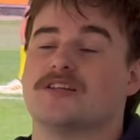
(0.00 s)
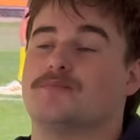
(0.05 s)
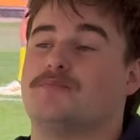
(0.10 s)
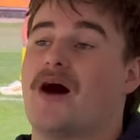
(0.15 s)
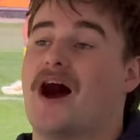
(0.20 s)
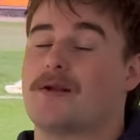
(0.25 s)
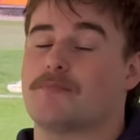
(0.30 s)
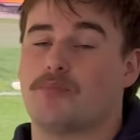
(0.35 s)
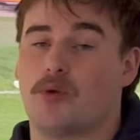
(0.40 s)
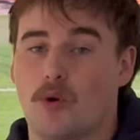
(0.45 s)

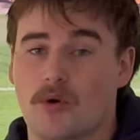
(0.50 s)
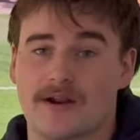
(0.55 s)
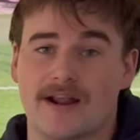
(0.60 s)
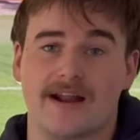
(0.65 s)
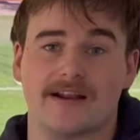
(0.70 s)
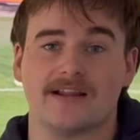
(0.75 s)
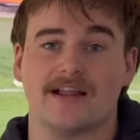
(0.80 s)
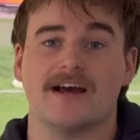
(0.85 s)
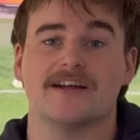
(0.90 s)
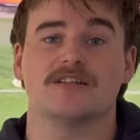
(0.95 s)
but Port
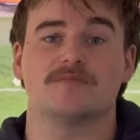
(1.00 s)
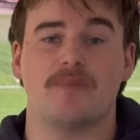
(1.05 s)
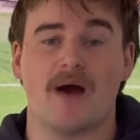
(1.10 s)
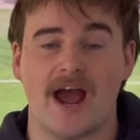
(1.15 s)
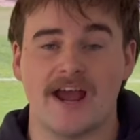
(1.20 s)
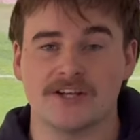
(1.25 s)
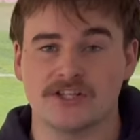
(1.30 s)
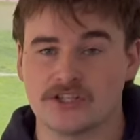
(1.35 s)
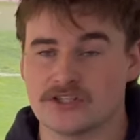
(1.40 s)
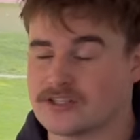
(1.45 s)
Adelaide's
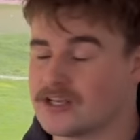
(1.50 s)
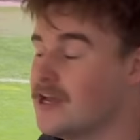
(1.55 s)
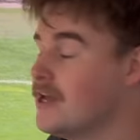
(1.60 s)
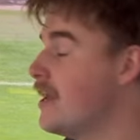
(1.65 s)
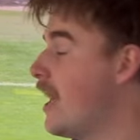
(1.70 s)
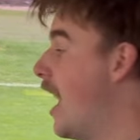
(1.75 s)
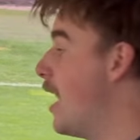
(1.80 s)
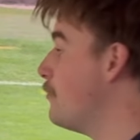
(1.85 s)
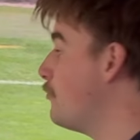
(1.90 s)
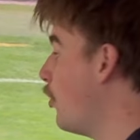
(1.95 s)
patience
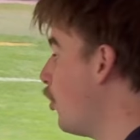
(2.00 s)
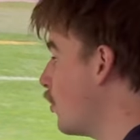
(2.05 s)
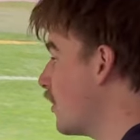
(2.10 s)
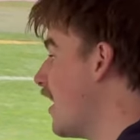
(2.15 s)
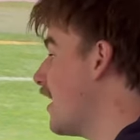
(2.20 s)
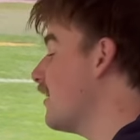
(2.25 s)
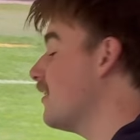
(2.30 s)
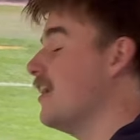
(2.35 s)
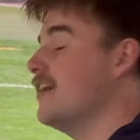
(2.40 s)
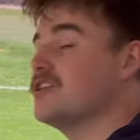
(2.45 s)
and Port
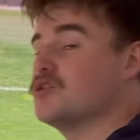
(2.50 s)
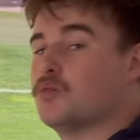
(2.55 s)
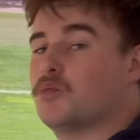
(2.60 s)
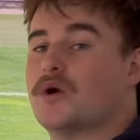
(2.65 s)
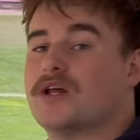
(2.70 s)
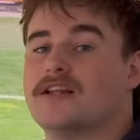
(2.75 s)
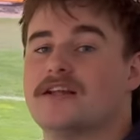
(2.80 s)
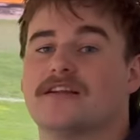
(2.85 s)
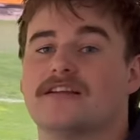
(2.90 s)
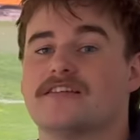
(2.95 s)
Adelaide's
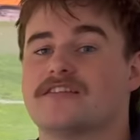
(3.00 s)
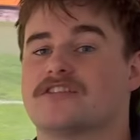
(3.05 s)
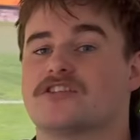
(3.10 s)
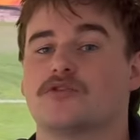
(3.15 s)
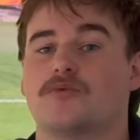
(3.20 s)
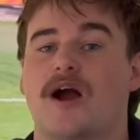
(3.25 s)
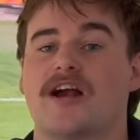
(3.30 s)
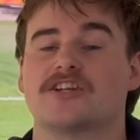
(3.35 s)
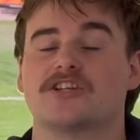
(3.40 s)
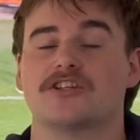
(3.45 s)
willingness
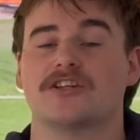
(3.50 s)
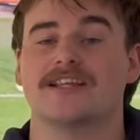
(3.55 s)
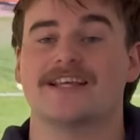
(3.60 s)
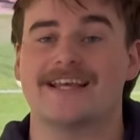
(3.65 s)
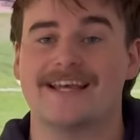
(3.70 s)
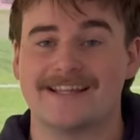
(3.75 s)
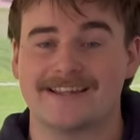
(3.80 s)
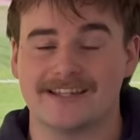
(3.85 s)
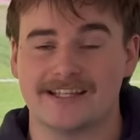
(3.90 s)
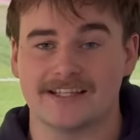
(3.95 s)
to actually
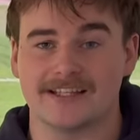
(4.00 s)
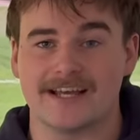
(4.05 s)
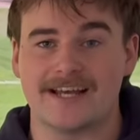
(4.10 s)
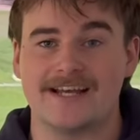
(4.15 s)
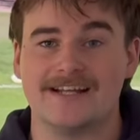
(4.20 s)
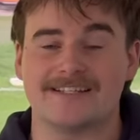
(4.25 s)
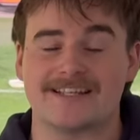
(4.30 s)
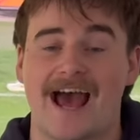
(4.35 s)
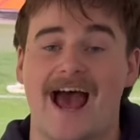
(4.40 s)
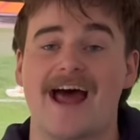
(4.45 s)
hit the
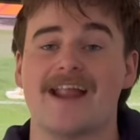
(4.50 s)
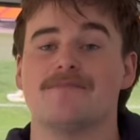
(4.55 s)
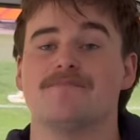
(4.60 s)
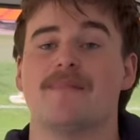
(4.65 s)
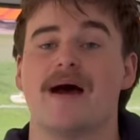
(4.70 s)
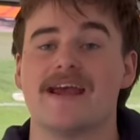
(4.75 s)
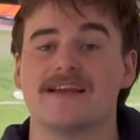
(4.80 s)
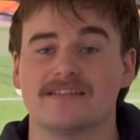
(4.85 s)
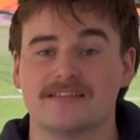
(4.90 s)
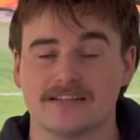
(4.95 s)
leads and
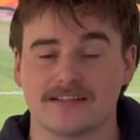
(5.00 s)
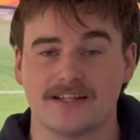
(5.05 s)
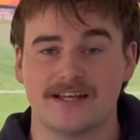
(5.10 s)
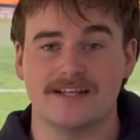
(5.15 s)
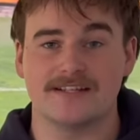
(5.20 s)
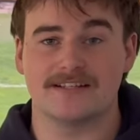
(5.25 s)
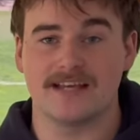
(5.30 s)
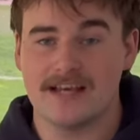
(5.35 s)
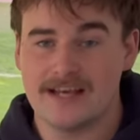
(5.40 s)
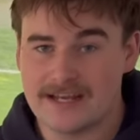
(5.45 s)
make the
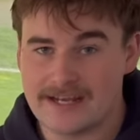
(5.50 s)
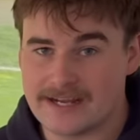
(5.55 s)
leads